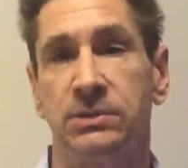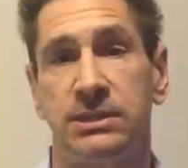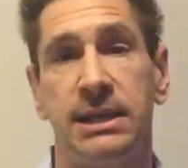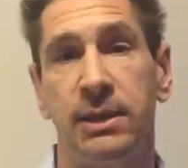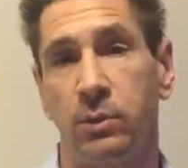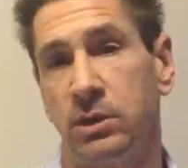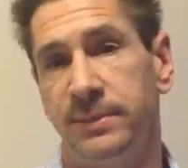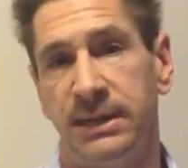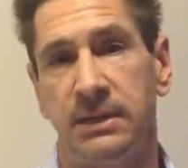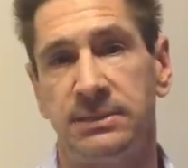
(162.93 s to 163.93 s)
So today we're going
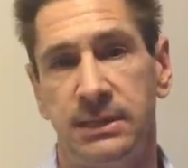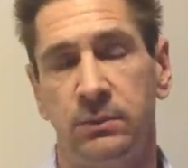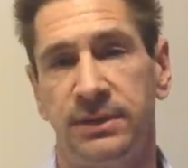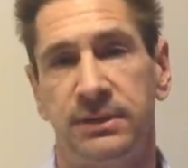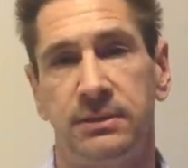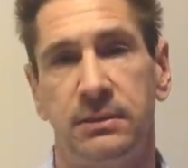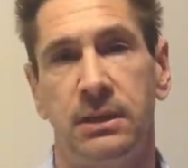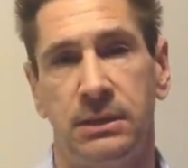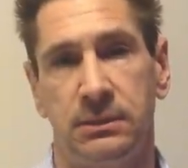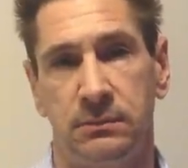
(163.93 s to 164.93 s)
to be announcing it with
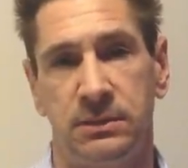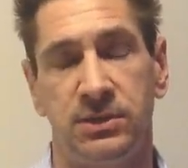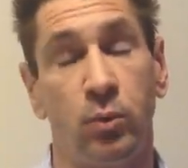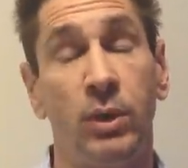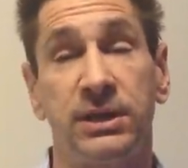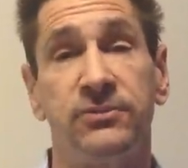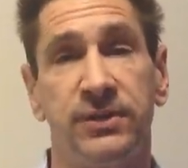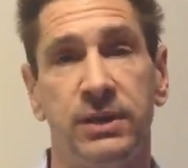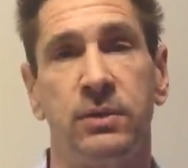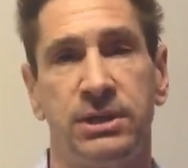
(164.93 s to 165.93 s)
uh, it's on one
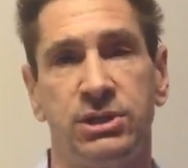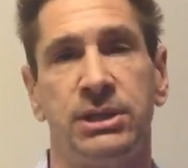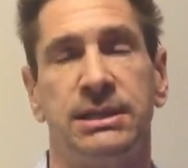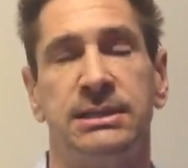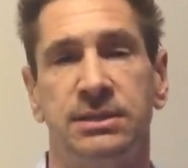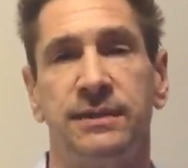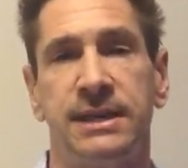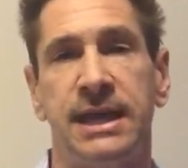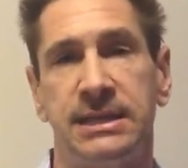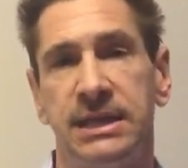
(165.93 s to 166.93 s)
configuration and it's on
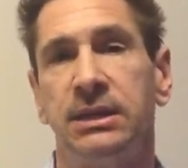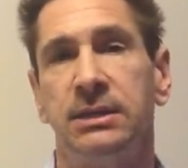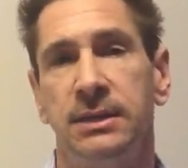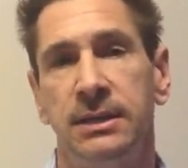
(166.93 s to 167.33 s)
the eight gig